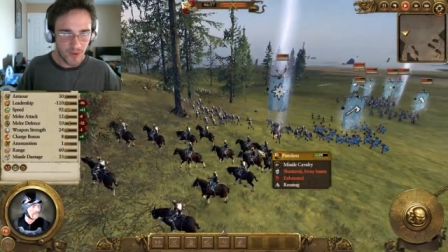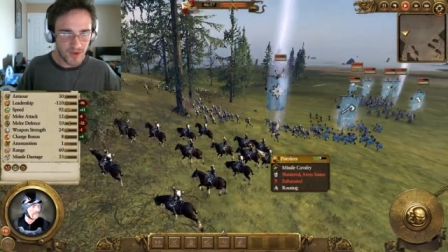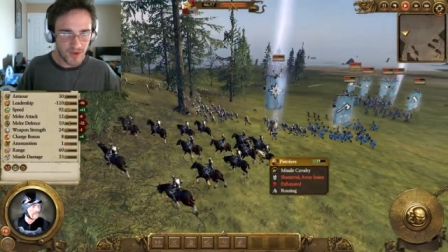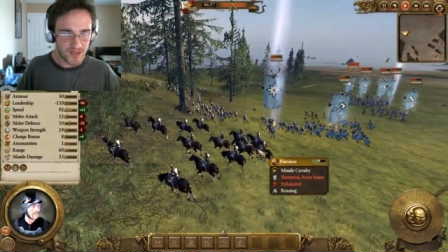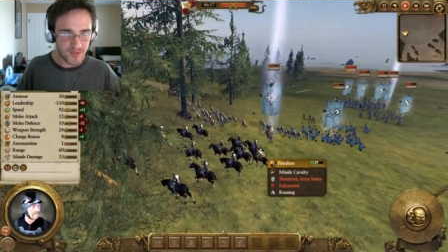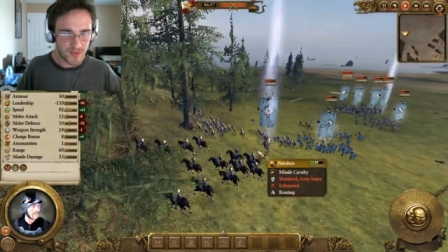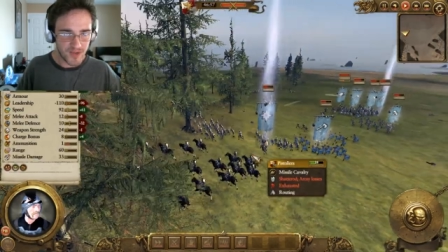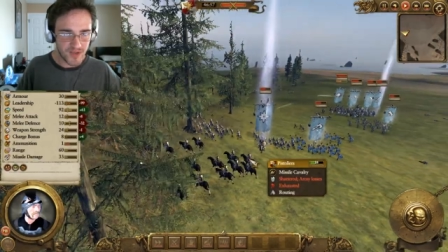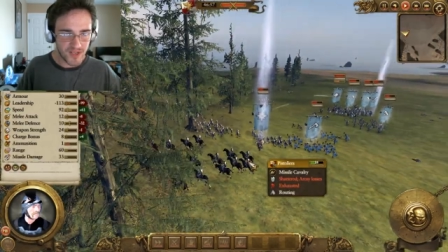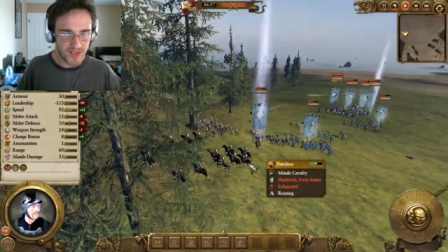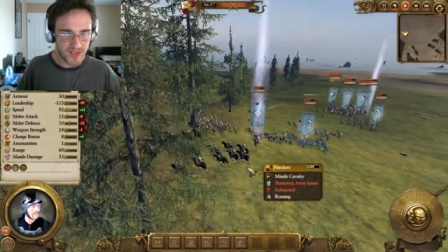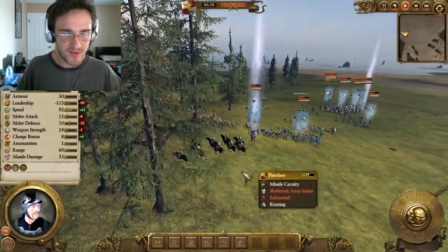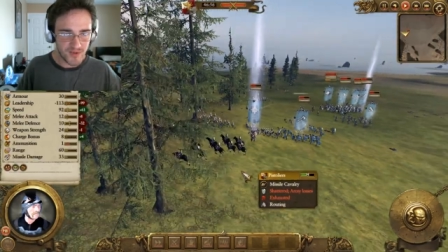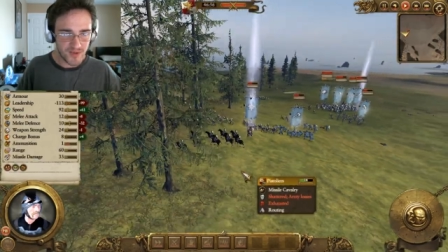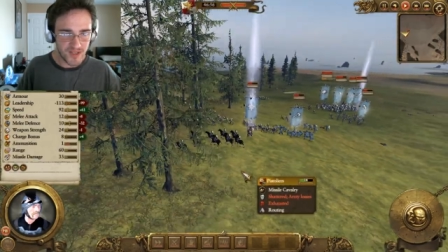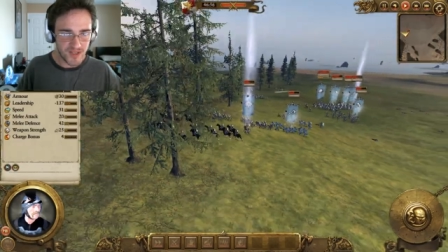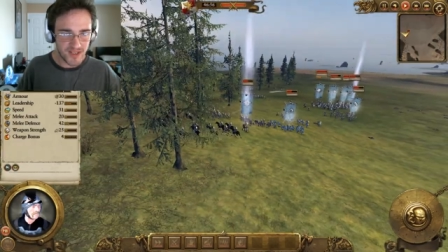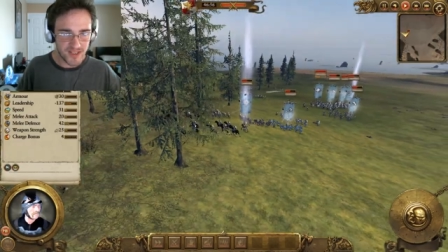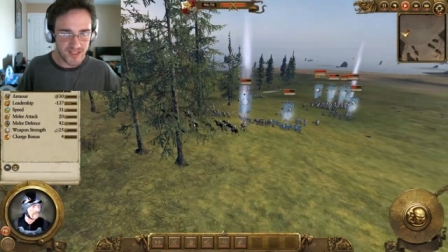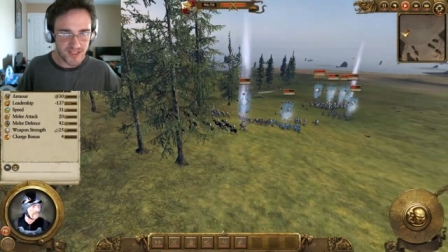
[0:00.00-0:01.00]
Boys, we can
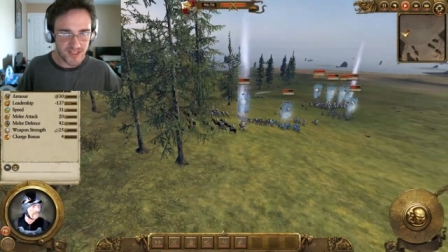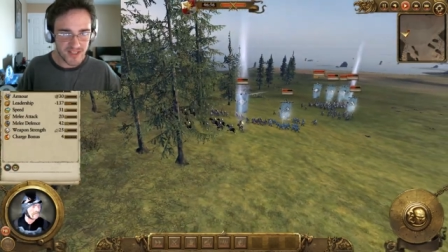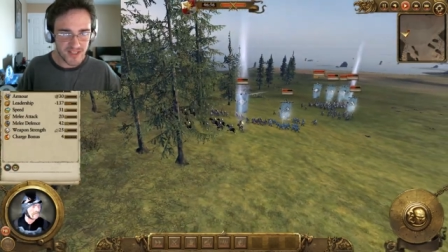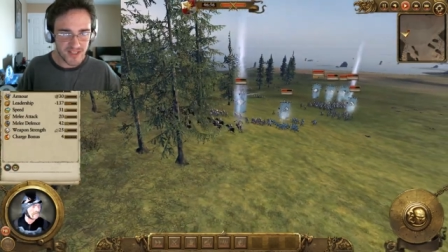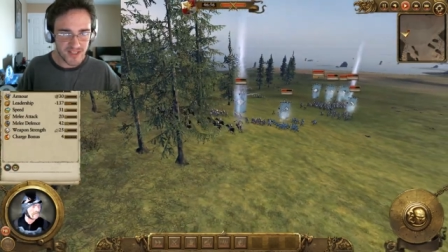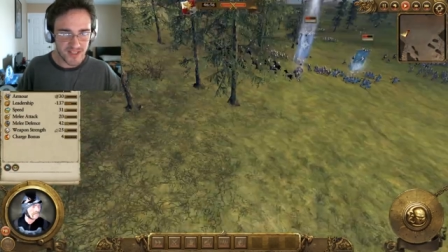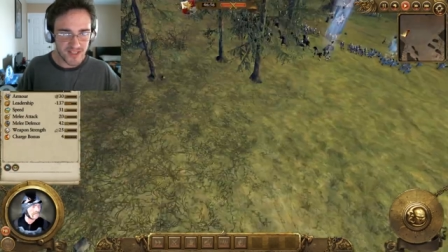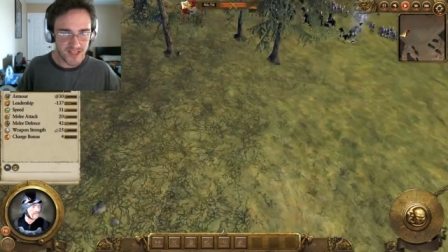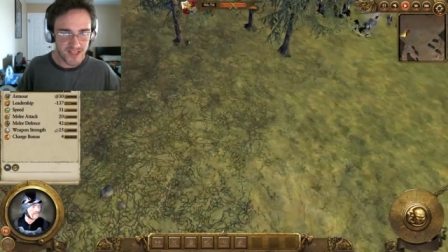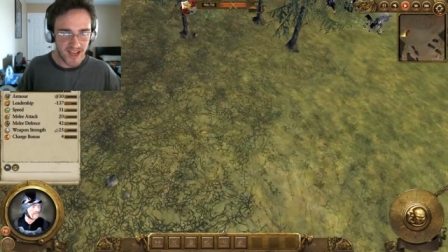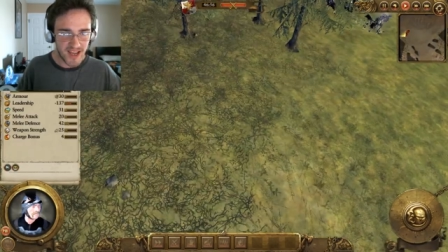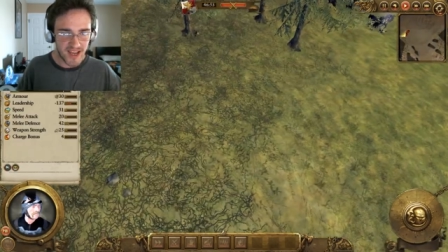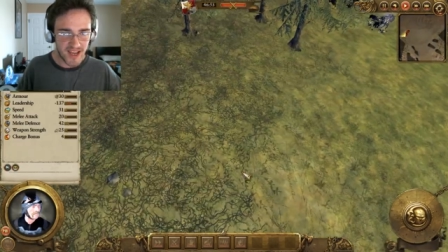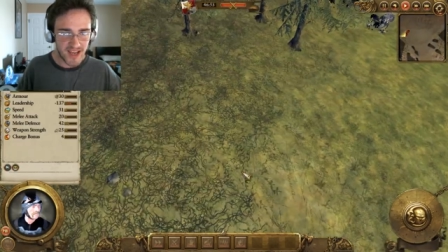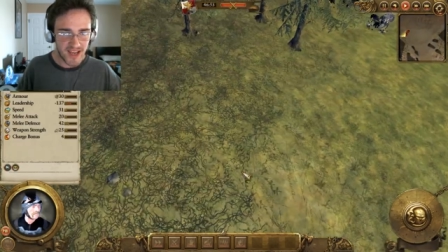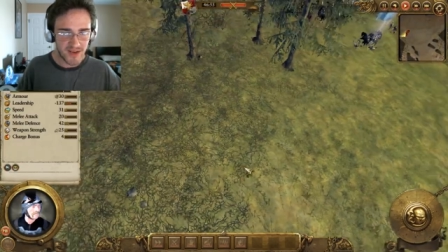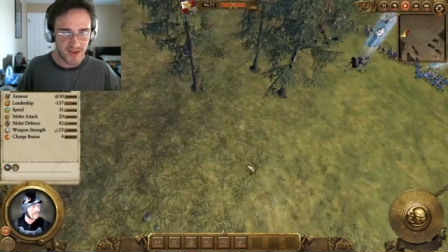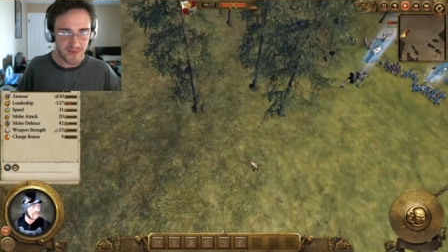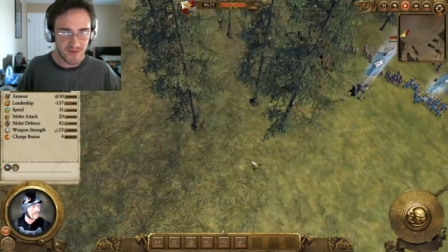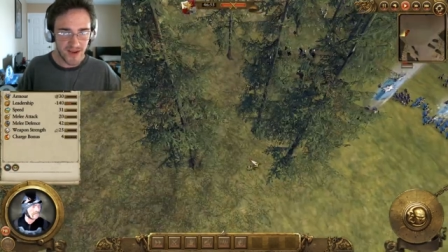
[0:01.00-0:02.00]
do this.
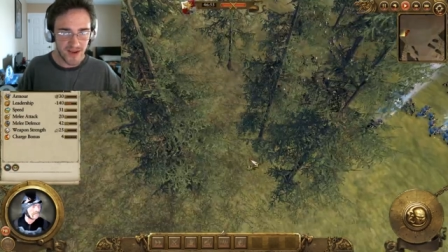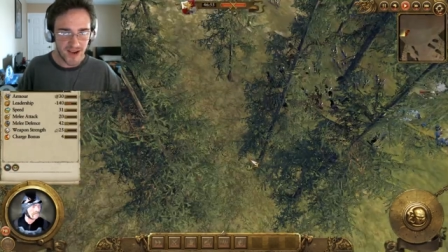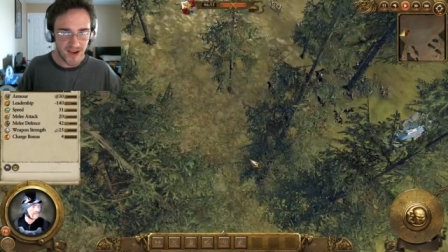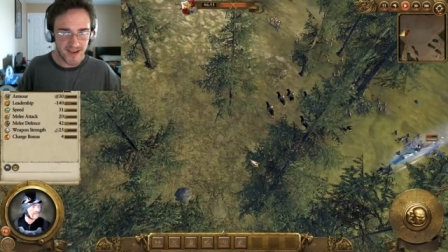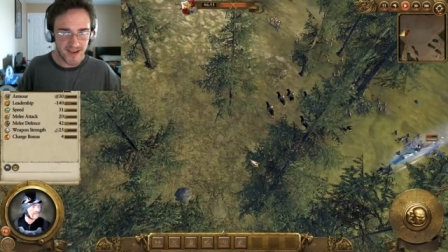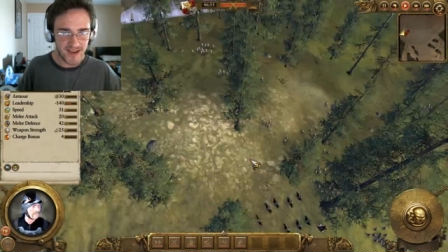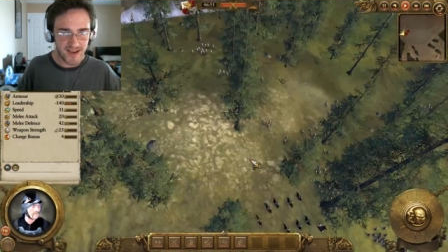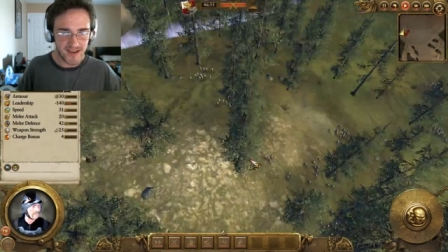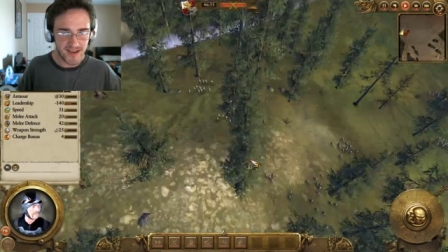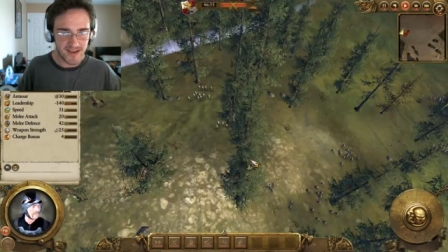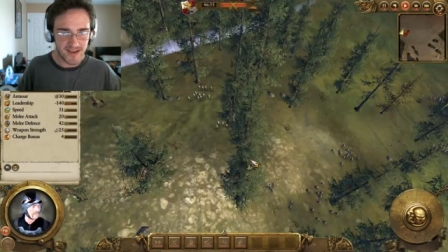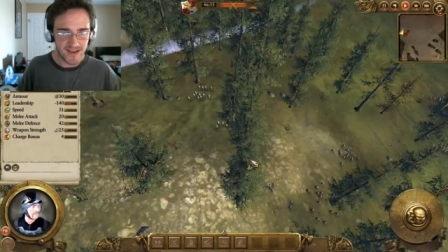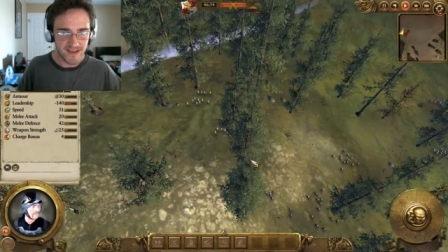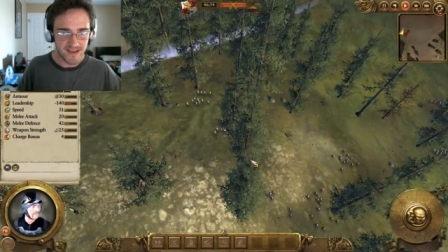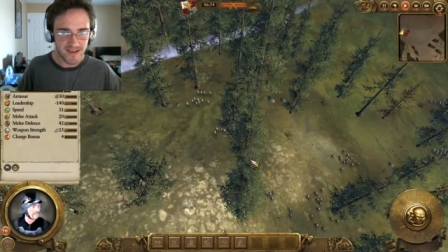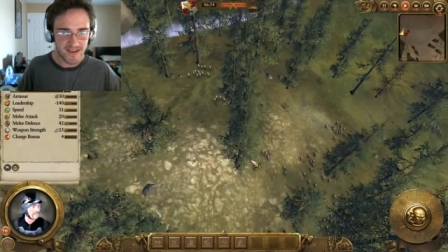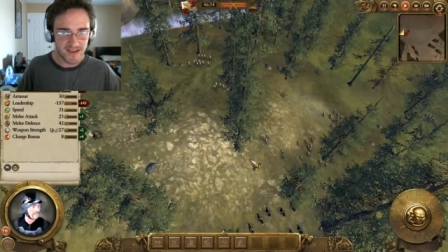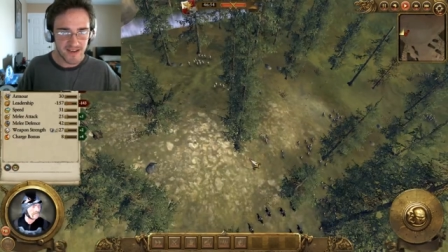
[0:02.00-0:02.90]
Stay united.